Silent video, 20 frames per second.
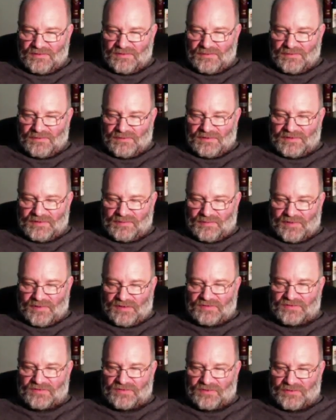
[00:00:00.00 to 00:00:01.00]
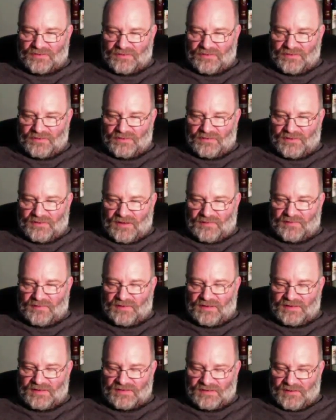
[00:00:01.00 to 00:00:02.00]
when the blood sugar level
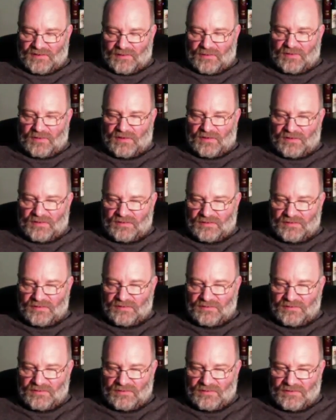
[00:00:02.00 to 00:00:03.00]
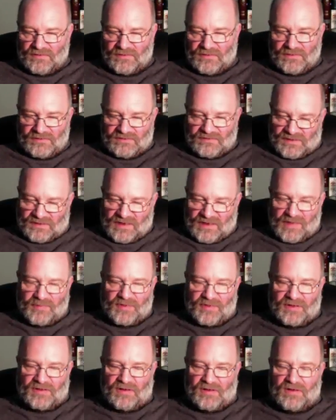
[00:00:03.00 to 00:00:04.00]
is lower, to keep
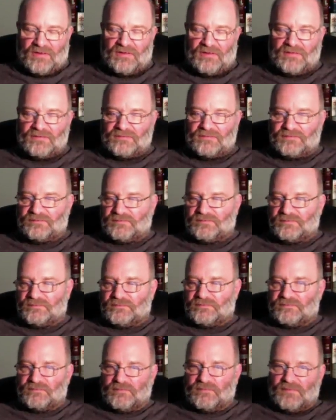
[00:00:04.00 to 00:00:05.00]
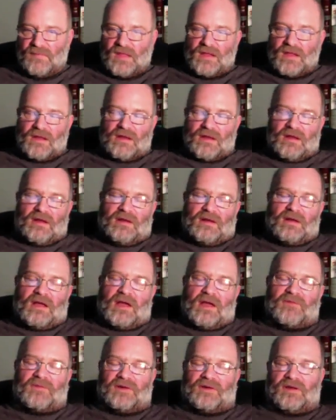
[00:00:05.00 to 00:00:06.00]
it low. And I
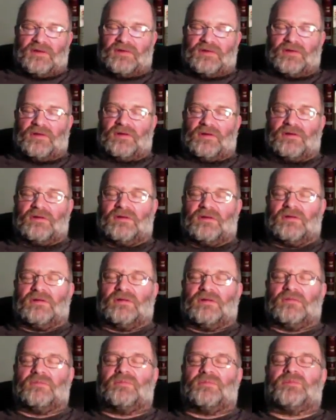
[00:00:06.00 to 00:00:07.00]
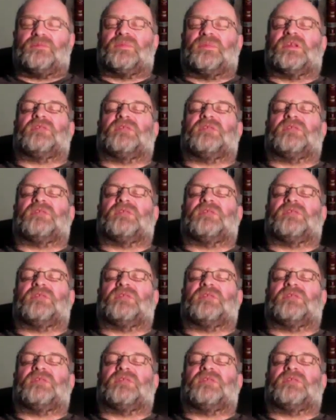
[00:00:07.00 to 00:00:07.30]
have another bit of